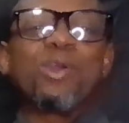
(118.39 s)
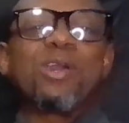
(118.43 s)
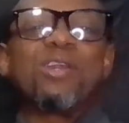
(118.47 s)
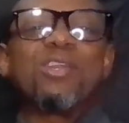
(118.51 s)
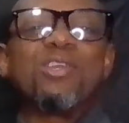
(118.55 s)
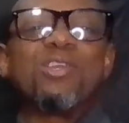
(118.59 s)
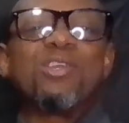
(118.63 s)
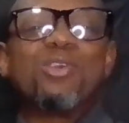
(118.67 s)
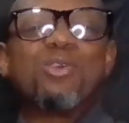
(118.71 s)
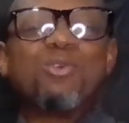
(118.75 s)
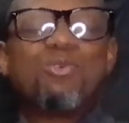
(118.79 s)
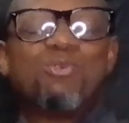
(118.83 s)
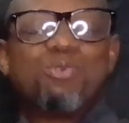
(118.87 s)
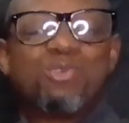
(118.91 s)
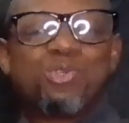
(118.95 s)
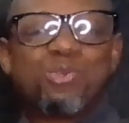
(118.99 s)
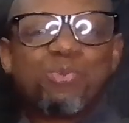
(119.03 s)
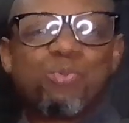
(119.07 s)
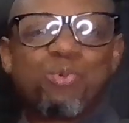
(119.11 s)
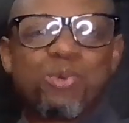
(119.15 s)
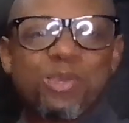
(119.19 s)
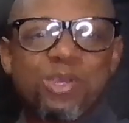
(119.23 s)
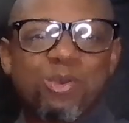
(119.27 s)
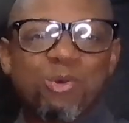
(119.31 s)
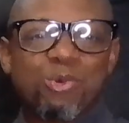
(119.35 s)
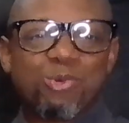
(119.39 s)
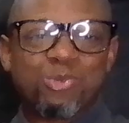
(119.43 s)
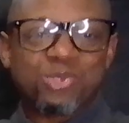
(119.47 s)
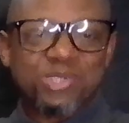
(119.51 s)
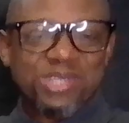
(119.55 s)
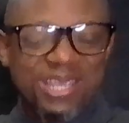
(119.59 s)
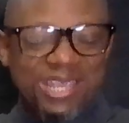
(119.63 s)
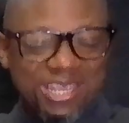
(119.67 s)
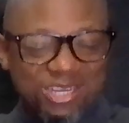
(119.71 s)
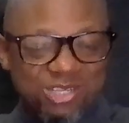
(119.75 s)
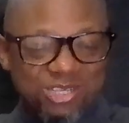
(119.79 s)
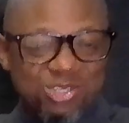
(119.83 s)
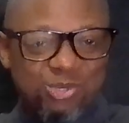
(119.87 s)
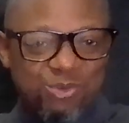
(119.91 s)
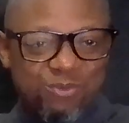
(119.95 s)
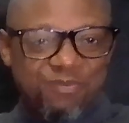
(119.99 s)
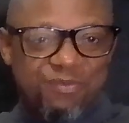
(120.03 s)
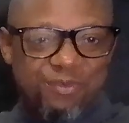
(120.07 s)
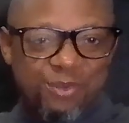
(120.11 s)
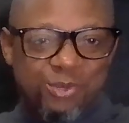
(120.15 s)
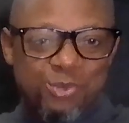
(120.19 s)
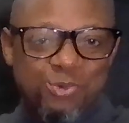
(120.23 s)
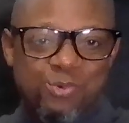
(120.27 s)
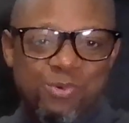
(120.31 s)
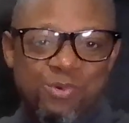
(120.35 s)
going to use Will's
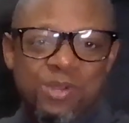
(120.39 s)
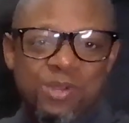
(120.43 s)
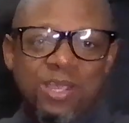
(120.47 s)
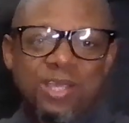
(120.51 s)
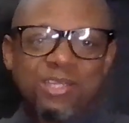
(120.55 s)
interview